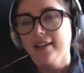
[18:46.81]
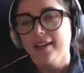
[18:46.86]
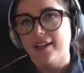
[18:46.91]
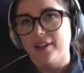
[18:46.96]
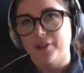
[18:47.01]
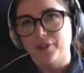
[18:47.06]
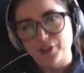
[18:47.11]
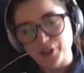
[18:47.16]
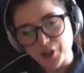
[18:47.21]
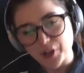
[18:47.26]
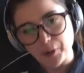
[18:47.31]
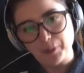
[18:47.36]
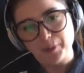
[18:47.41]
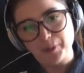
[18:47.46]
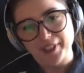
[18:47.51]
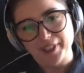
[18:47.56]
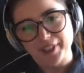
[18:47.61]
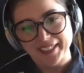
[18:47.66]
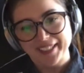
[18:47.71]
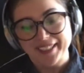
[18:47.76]
I'll sculpt
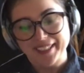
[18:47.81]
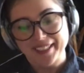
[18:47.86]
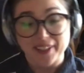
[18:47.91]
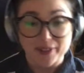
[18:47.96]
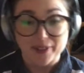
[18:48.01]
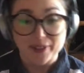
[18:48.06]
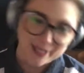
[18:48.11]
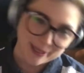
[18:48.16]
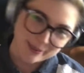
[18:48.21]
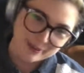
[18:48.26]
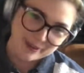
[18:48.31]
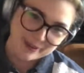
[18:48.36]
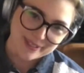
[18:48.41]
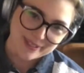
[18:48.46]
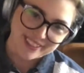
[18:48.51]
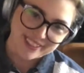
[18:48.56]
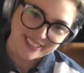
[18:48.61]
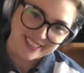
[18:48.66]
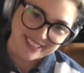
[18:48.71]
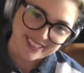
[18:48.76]
it, I'll sit with
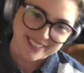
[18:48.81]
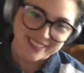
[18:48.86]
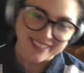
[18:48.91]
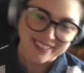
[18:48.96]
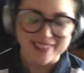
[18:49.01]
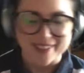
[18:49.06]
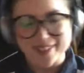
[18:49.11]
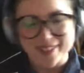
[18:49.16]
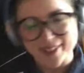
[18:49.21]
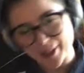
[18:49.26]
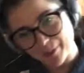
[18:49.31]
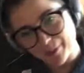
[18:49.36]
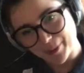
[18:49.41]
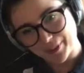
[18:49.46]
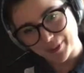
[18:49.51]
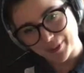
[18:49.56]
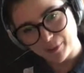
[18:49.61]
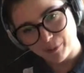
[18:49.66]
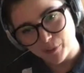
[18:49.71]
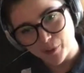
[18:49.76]
it, and I'll sculpt a
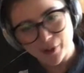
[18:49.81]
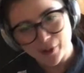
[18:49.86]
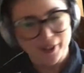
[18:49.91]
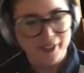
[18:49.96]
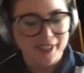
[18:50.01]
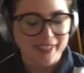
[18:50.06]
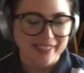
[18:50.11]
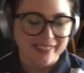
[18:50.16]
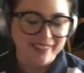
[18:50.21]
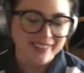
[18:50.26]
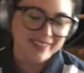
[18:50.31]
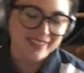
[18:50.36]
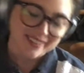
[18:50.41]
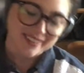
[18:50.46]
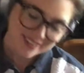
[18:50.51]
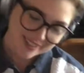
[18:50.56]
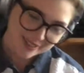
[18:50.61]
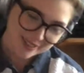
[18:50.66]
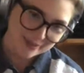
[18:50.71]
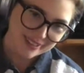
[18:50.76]
little more, and then I'll
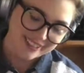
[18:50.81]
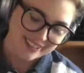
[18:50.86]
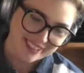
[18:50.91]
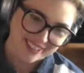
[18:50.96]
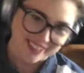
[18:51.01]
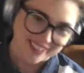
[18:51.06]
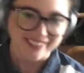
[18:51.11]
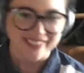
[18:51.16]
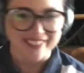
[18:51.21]
sit with it.